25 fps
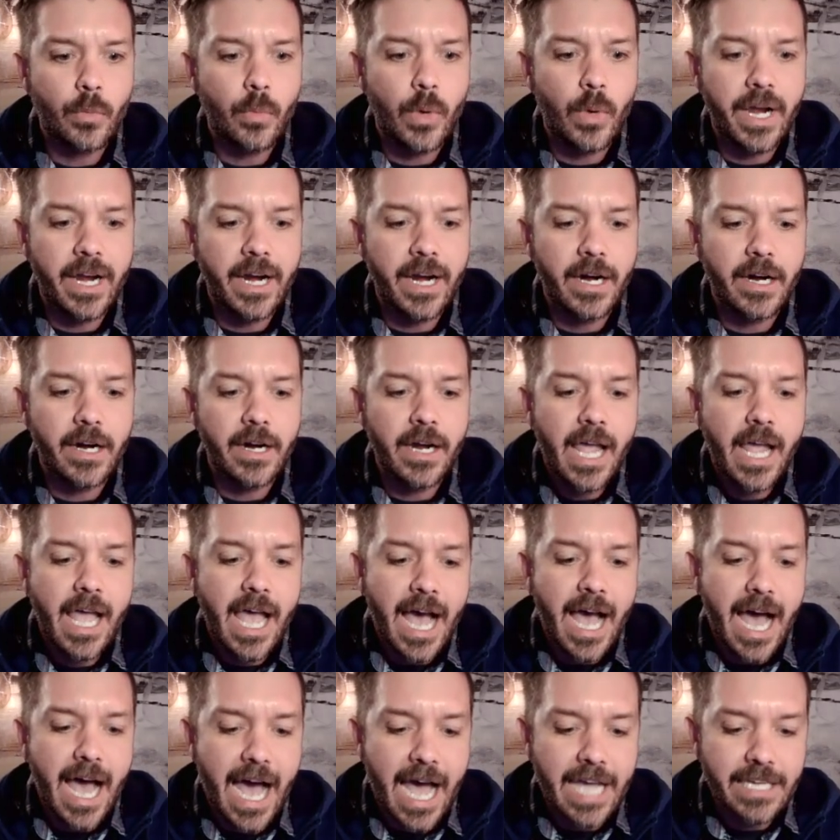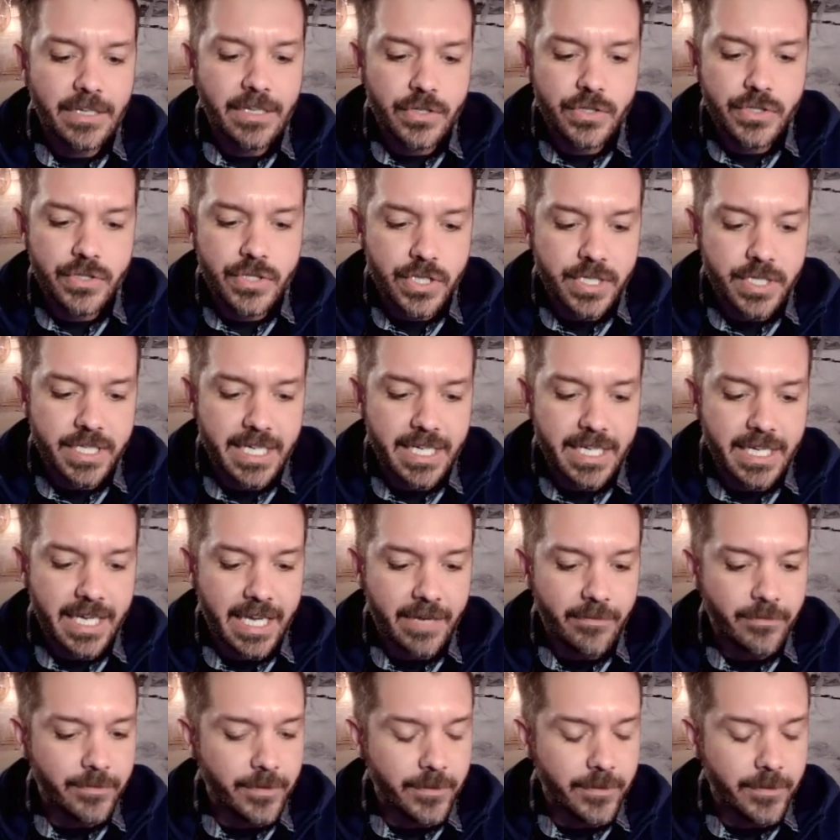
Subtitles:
where I usually,